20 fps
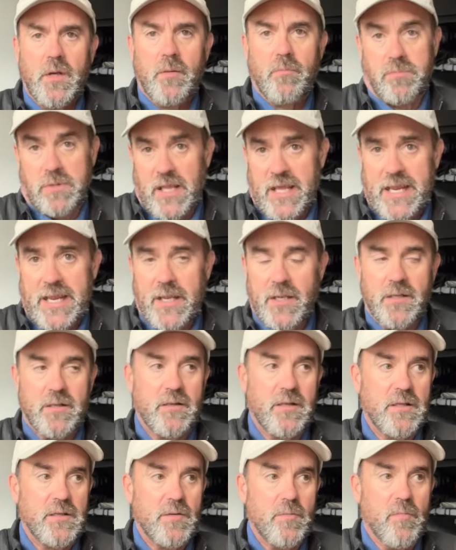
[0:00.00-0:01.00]
plan
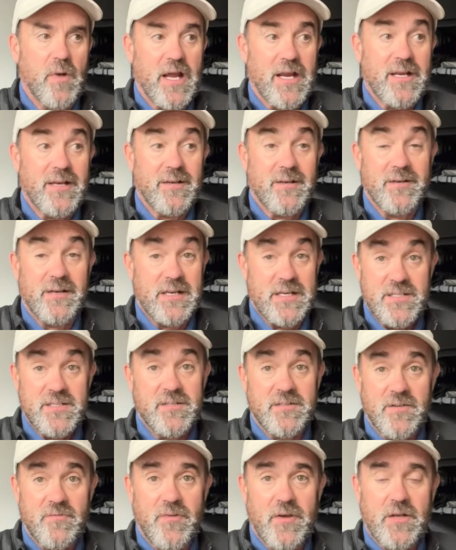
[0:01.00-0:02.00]
that you might need to
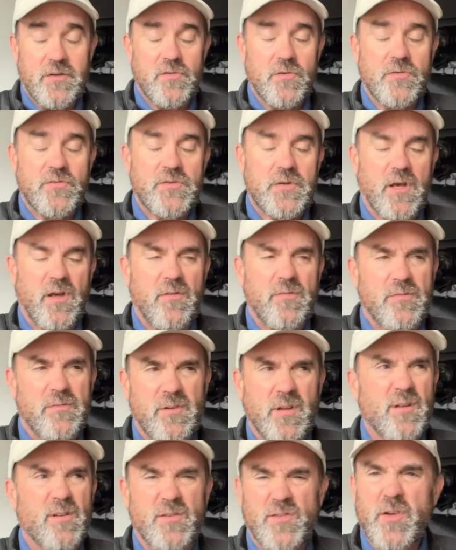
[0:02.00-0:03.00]
defend yourself,
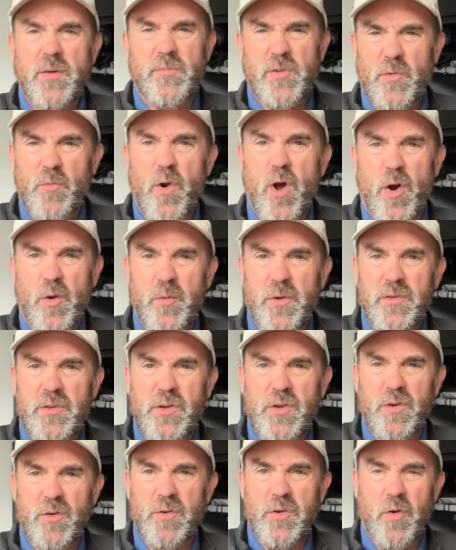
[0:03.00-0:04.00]
then there's something wrong with
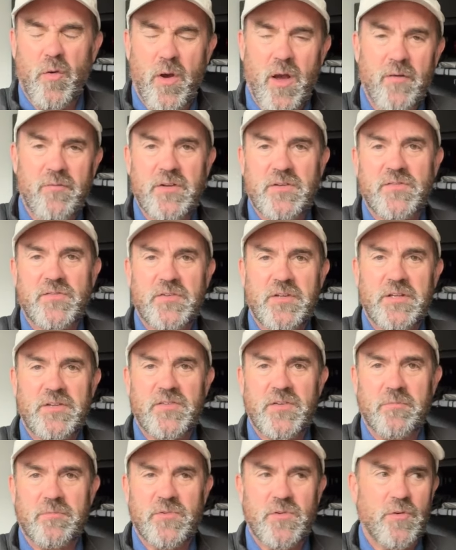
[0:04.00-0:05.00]
you. You're obviously
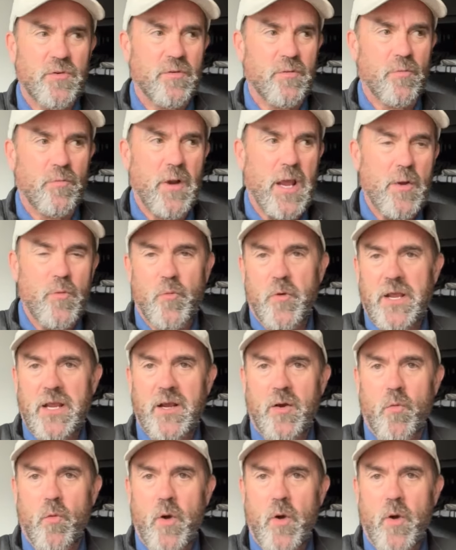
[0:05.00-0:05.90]
some sort of right-wing